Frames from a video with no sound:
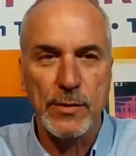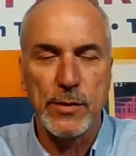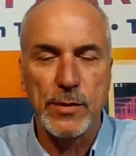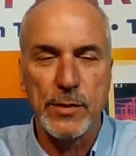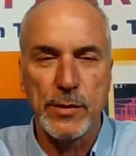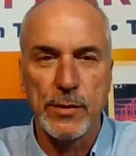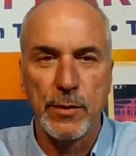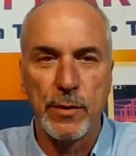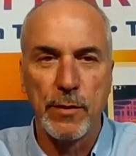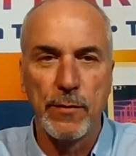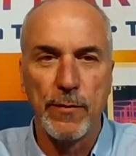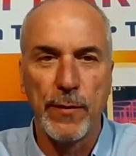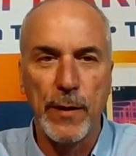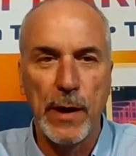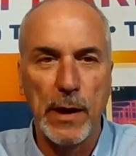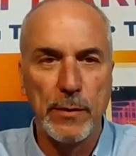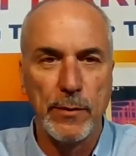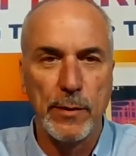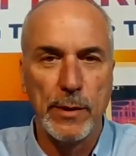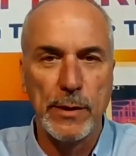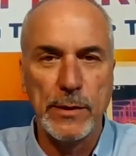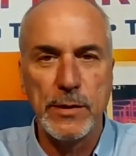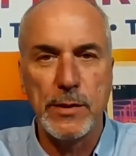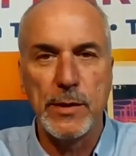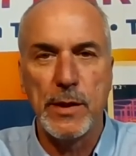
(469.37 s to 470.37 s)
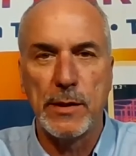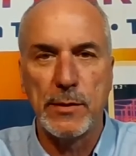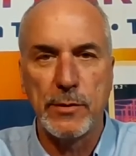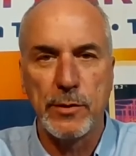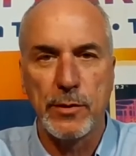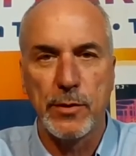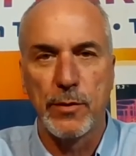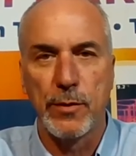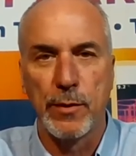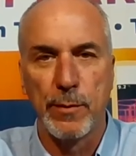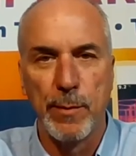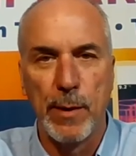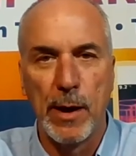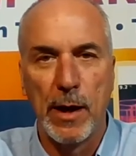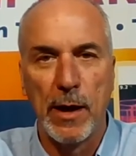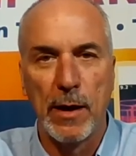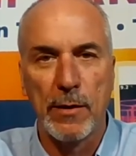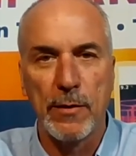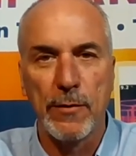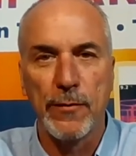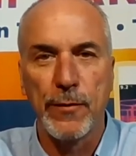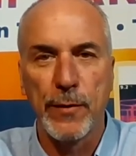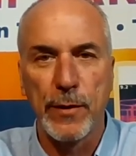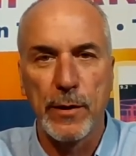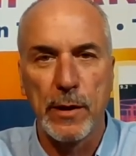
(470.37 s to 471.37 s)
the Certified Residential
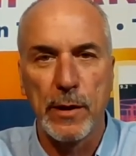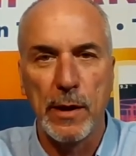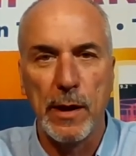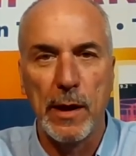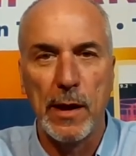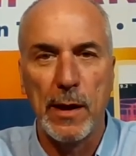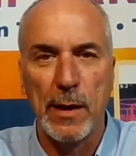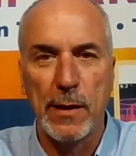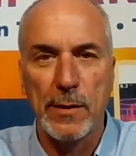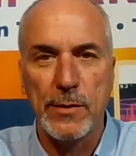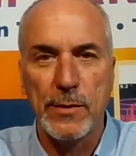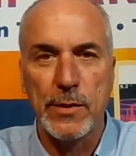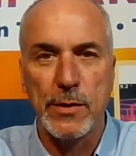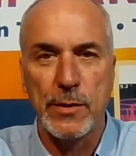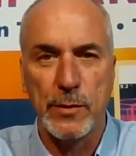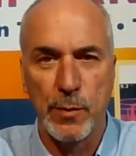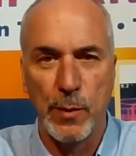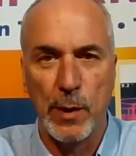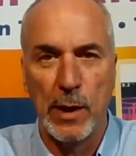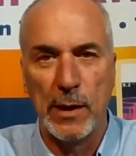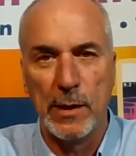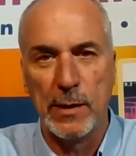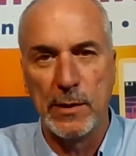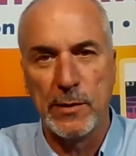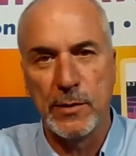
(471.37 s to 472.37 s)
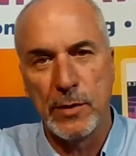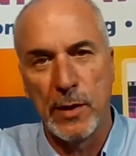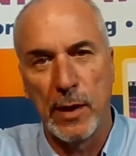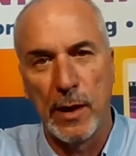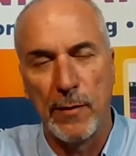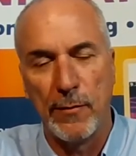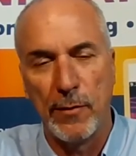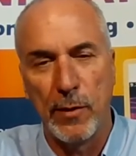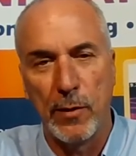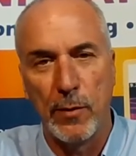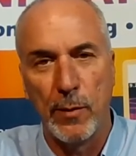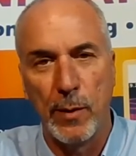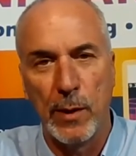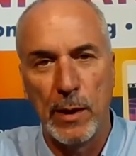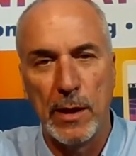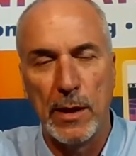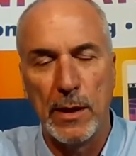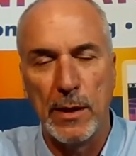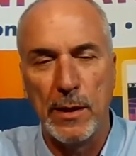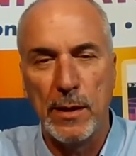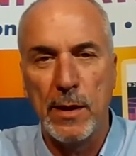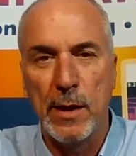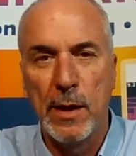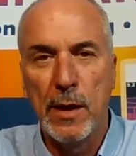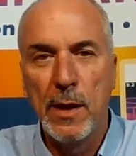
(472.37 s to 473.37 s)
Thermographer class, as well as Level
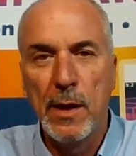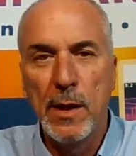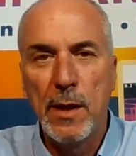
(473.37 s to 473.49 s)
1,